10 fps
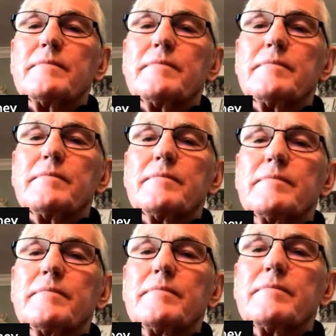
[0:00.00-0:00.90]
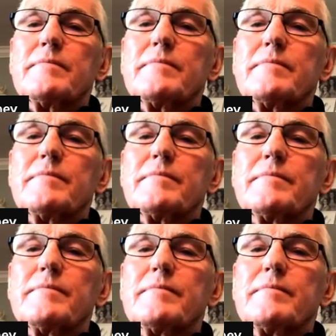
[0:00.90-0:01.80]

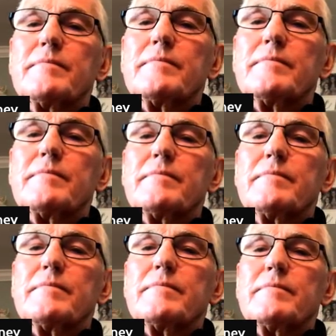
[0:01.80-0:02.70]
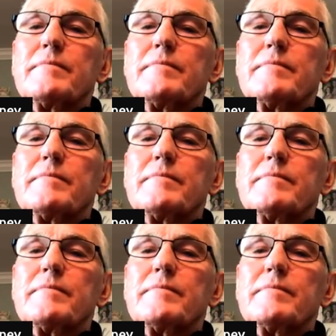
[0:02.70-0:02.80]
No words are spoken by the person on screen.